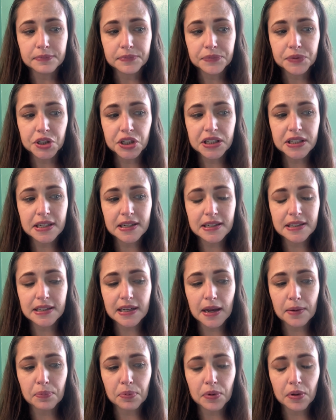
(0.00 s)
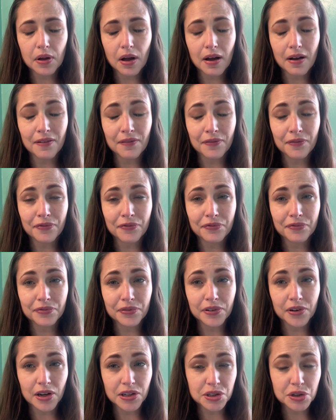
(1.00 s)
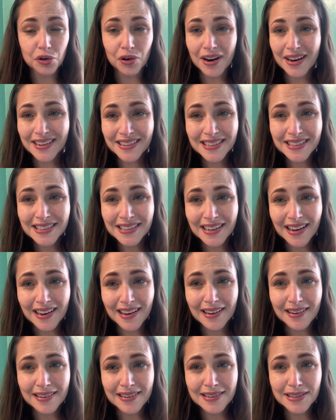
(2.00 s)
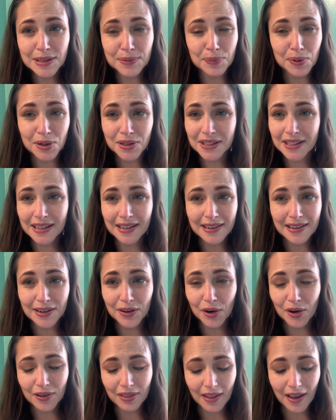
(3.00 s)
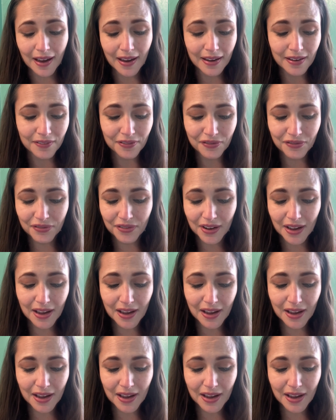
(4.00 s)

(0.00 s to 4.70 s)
just an example of God's grace and his mercy in her life,